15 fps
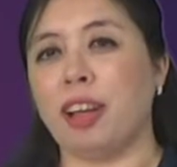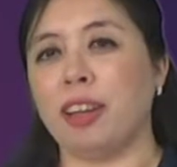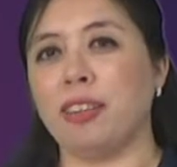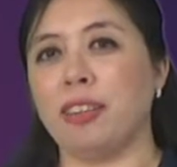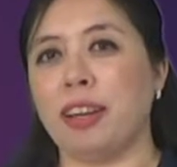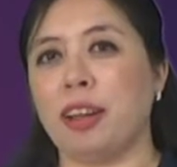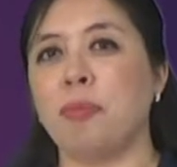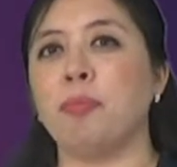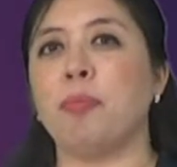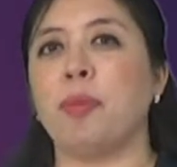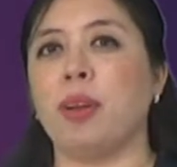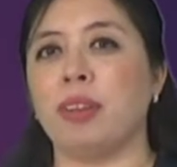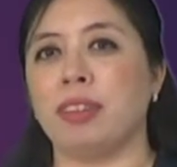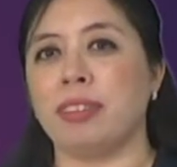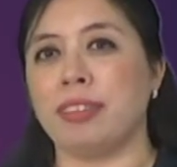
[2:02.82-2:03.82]
consonant
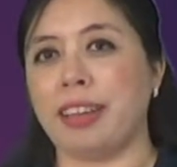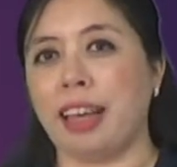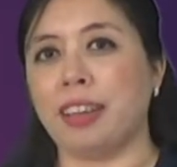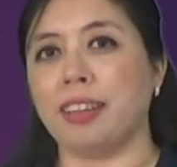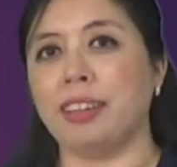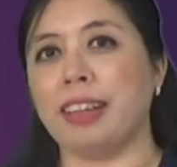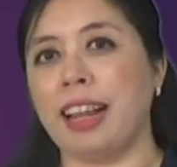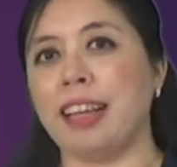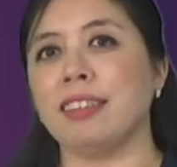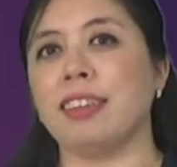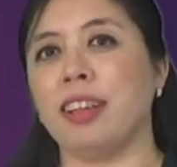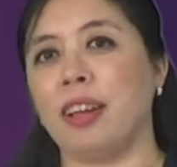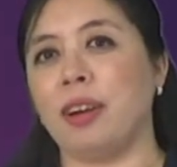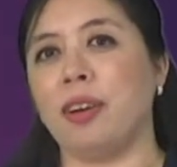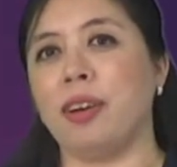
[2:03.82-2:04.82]
plus the second last
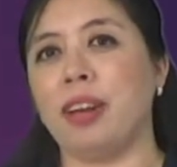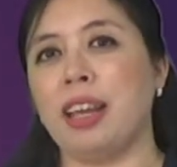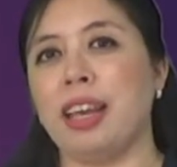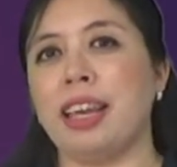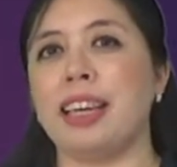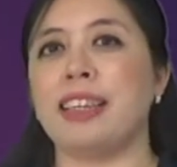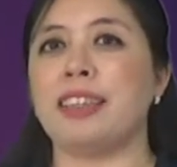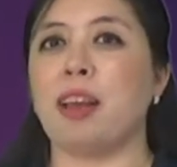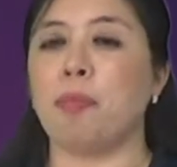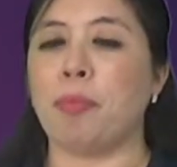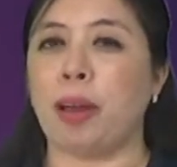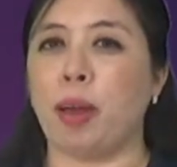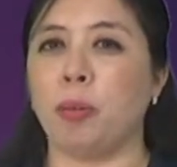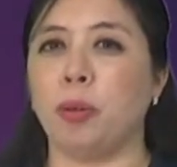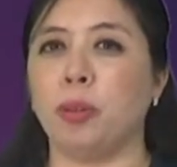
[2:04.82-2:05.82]
letter is a
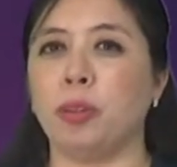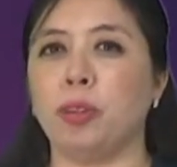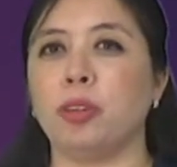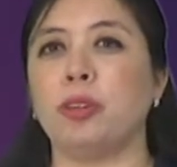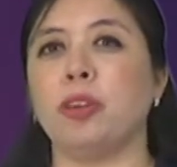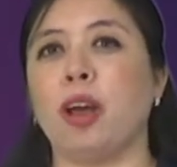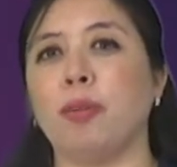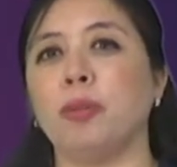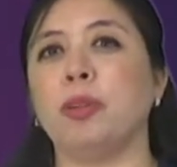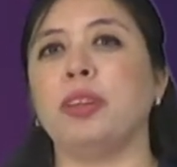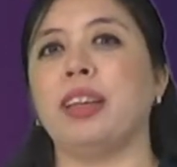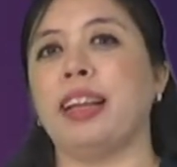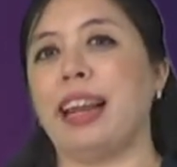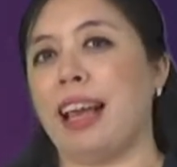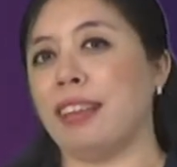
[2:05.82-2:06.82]
vowel, double
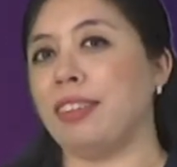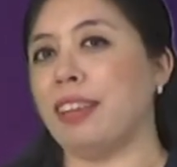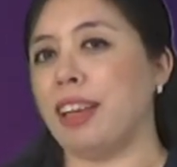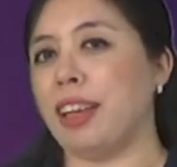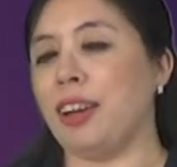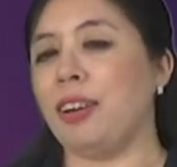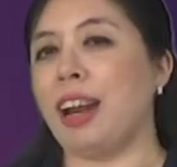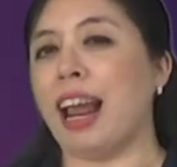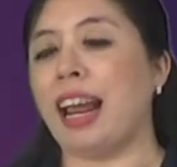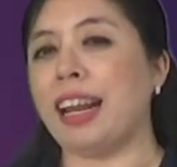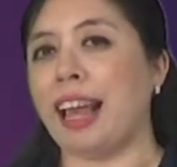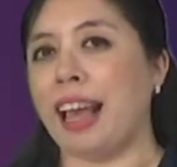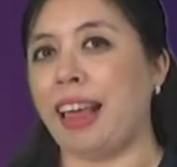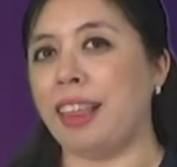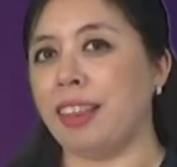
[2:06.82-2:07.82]
the last letter and
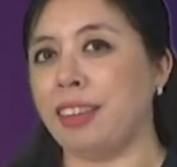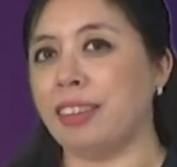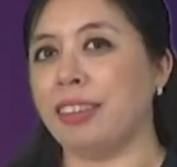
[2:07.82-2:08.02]
add ed.